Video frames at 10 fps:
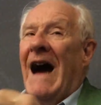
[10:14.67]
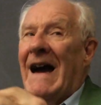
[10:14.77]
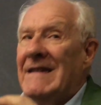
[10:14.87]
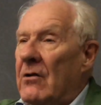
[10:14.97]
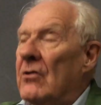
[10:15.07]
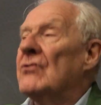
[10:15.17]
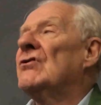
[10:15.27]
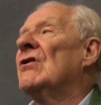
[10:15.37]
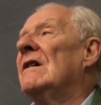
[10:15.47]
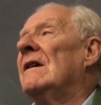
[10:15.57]

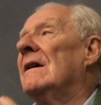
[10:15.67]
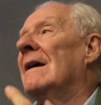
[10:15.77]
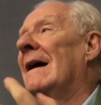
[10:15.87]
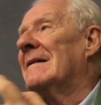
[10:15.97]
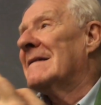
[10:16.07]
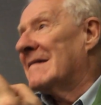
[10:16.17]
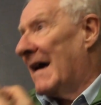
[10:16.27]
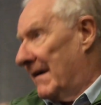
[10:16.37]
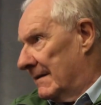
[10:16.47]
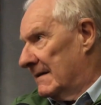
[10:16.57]
ideology and
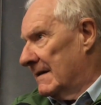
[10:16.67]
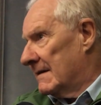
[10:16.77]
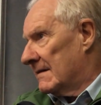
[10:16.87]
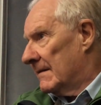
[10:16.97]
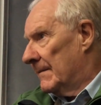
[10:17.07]
science,